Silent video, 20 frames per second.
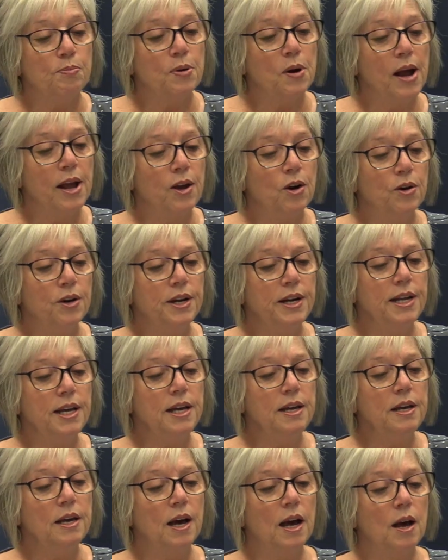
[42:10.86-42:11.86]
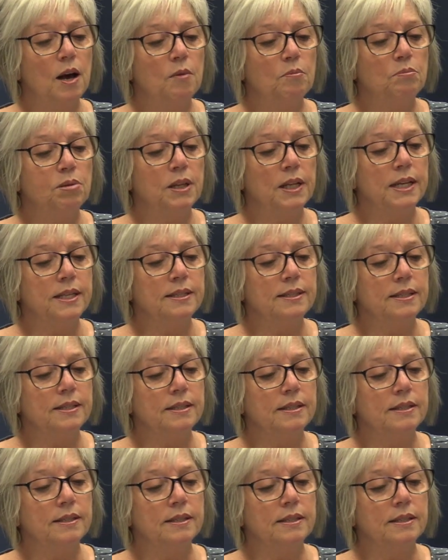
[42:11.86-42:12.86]
Priority
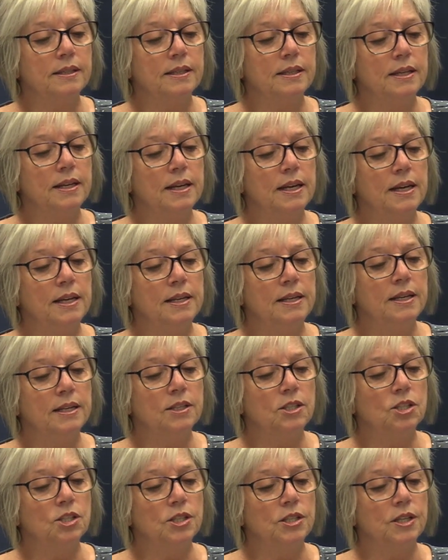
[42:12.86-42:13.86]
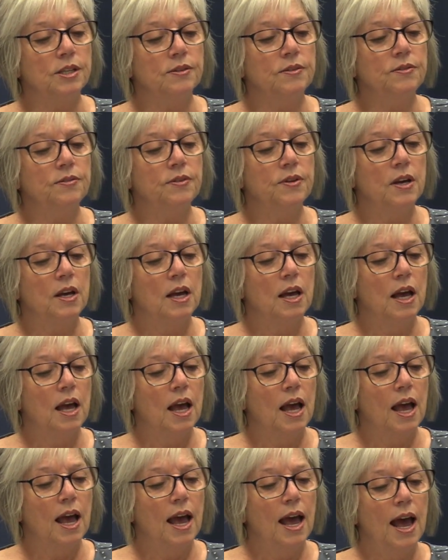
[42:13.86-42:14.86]
Places Initiative
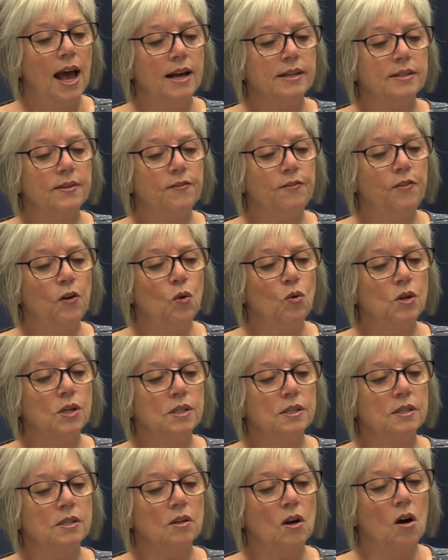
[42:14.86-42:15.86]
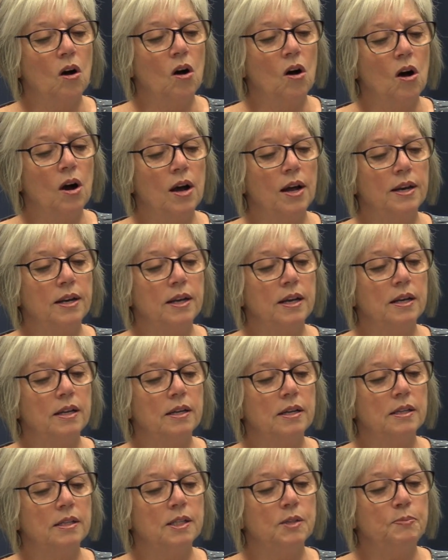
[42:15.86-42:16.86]
has a focus on
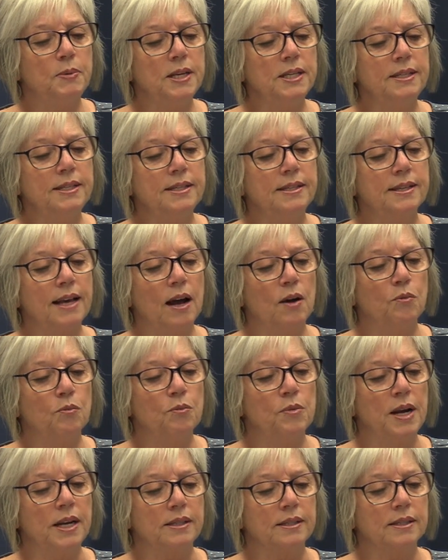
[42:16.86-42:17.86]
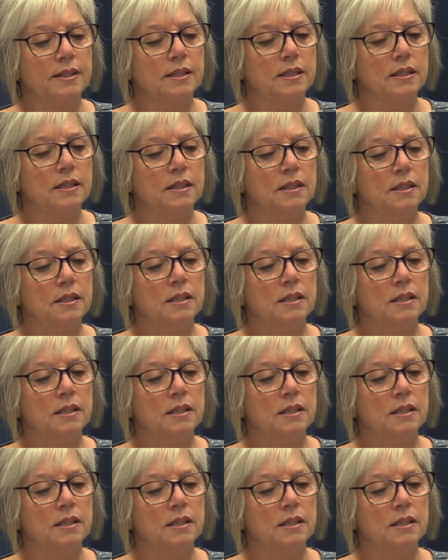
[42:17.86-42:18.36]
species at risk.